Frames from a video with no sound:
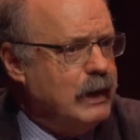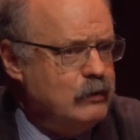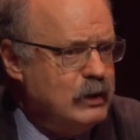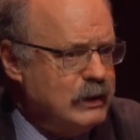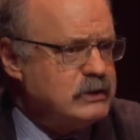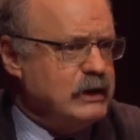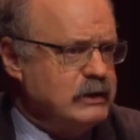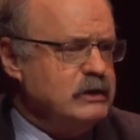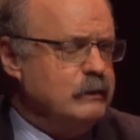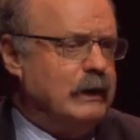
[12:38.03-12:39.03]
I'm really
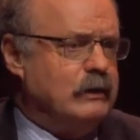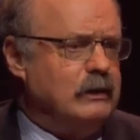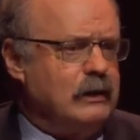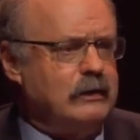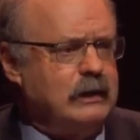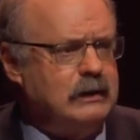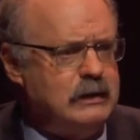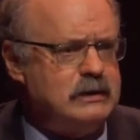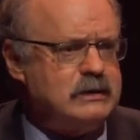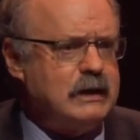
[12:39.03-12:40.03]
excited about it. I think it
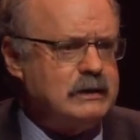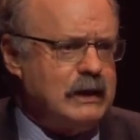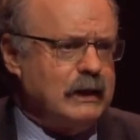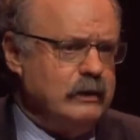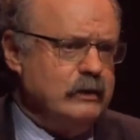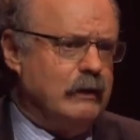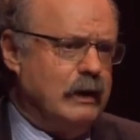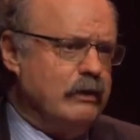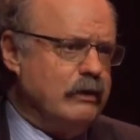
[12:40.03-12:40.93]
is exactly the right